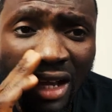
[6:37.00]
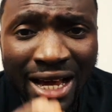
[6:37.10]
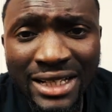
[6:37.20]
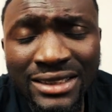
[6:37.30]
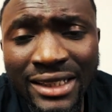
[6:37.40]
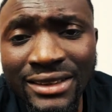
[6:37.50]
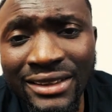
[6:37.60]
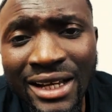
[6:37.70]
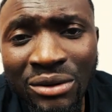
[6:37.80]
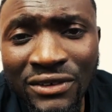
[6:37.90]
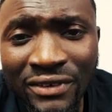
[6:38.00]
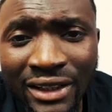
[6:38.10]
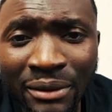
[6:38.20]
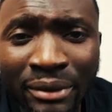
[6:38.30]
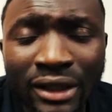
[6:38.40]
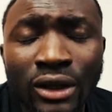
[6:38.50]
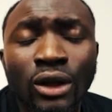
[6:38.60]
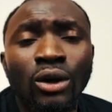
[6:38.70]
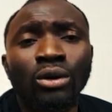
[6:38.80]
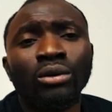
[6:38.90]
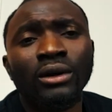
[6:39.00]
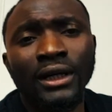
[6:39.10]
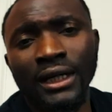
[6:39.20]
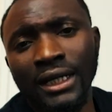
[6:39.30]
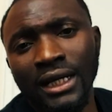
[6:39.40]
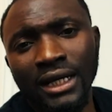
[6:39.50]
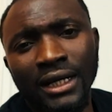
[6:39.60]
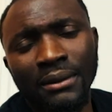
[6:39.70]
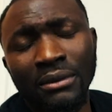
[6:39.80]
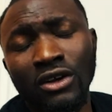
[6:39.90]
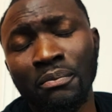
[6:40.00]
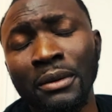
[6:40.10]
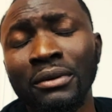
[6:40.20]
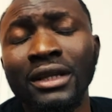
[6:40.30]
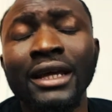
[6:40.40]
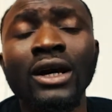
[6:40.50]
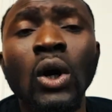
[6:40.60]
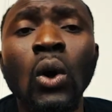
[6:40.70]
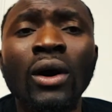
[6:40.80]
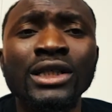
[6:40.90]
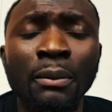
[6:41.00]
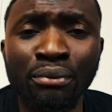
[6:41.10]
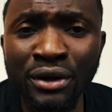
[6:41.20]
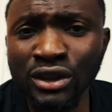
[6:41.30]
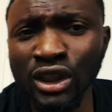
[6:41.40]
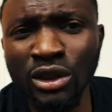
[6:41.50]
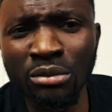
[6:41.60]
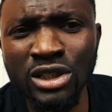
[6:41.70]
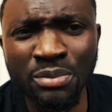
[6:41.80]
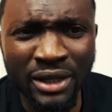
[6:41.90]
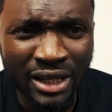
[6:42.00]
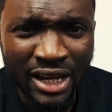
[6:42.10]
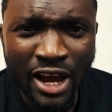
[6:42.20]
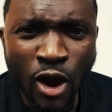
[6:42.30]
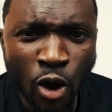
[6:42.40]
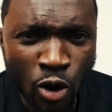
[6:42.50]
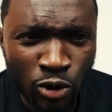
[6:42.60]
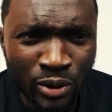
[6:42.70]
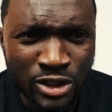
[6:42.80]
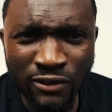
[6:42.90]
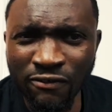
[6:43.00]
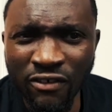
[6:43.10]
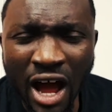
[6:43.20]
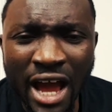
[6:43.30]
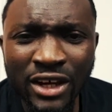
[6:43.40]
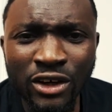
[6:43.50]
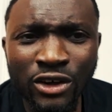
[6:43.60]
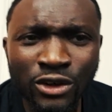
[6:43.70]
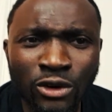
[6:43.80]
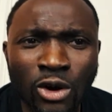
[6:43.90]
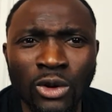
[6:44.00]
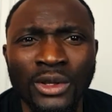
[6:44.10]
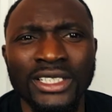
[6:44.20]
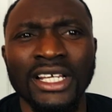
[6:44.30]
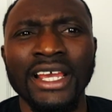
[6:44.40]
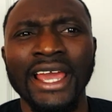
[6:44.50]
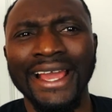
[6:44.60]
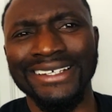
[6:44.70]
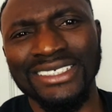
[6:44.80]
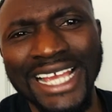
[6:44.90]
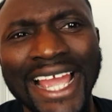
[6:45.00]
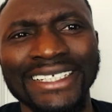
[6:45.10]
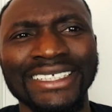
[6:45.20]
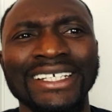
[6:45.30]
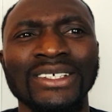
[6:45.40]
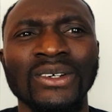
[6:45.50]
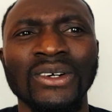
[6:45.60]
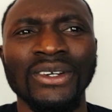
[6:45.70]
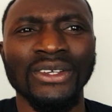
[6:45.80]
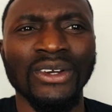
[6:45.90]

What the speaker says: did say today I was feeling a bit low. A lot of people think, oh, as a preacher, you must be always on fire. You're always excited. You're